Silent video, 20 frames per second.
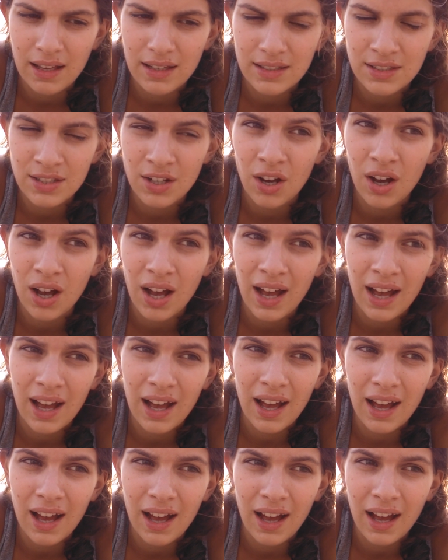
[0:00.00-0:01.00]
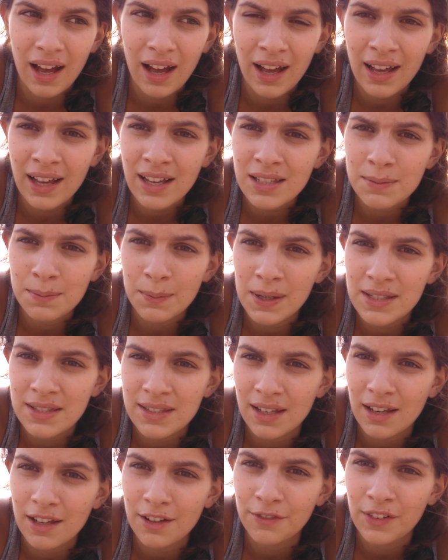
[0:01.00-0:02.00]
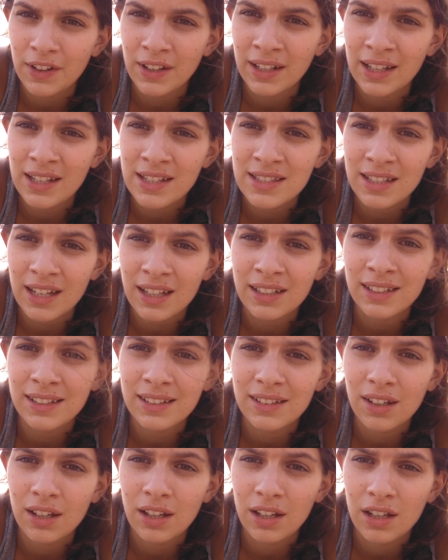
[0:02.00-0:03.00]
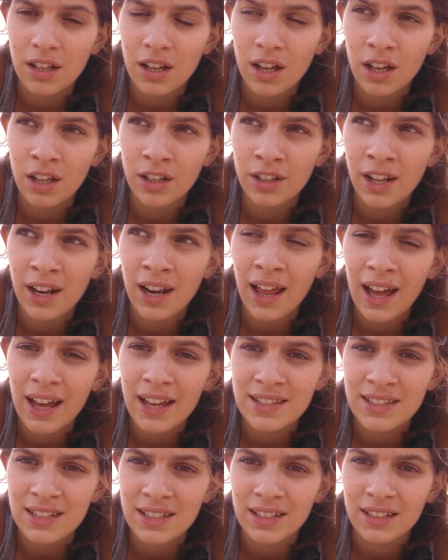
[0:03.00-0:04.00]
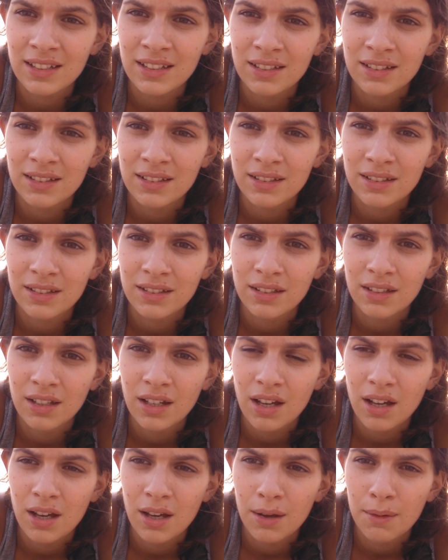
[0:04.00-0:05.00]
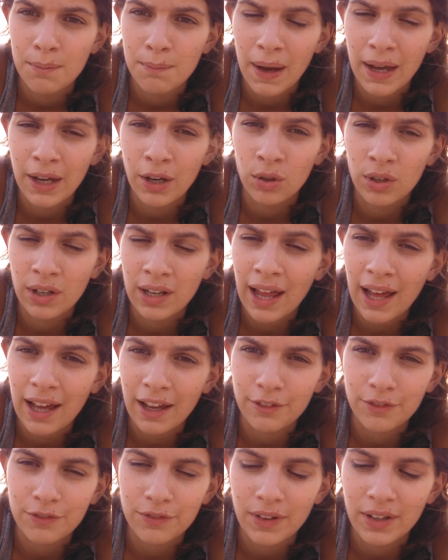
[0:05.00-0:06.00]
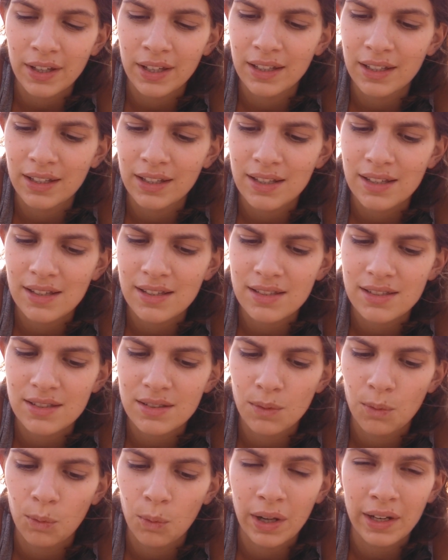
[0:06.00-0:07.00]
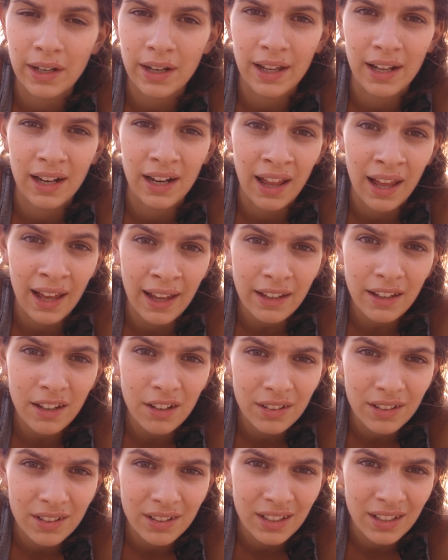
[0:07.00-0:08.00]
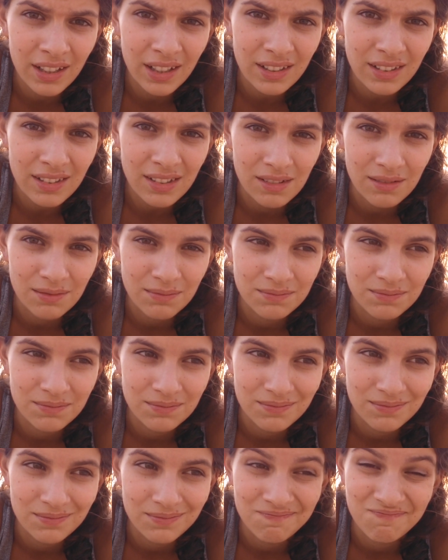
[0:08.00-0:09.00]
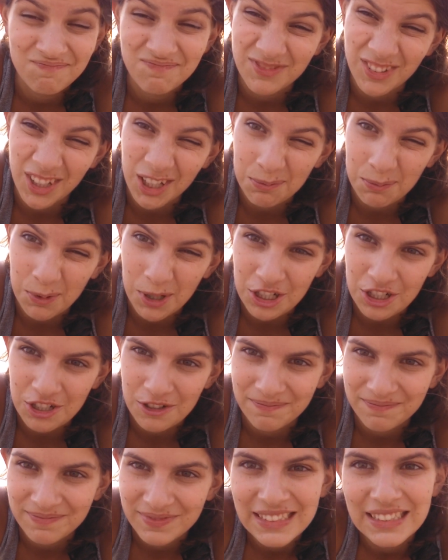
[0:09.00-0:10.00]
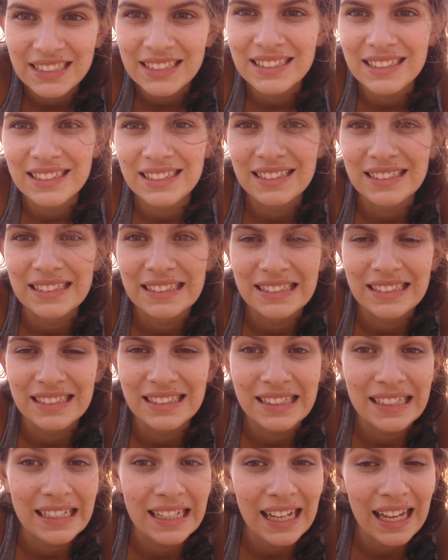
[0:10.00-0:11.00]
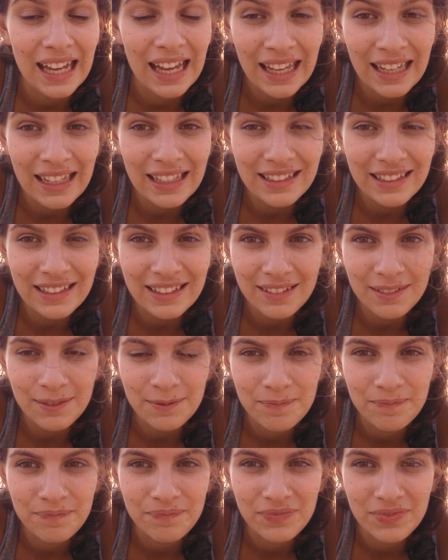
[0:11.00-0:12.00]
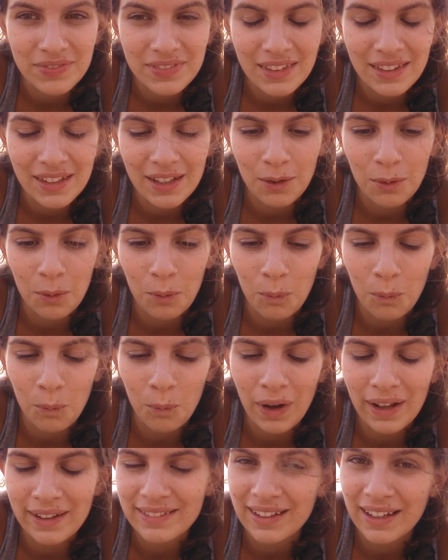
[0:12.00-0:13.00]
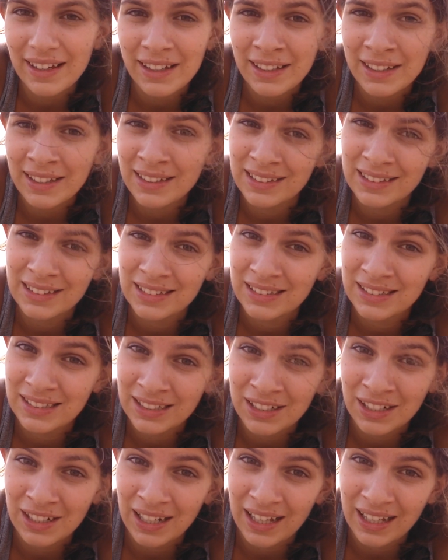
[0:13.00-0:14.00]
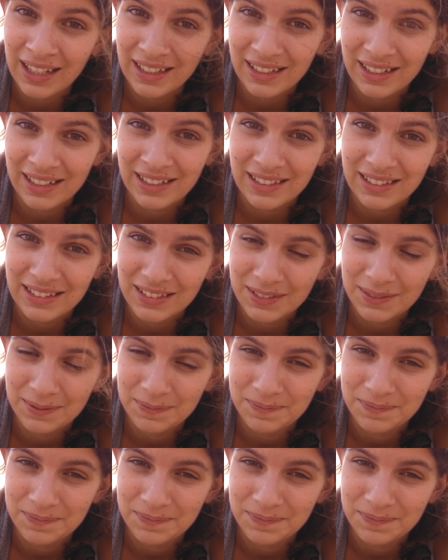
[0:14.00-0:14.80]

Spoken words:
so I asked myself and I started analyzing my own life and what I like in it, that match, and what I didn't like in it,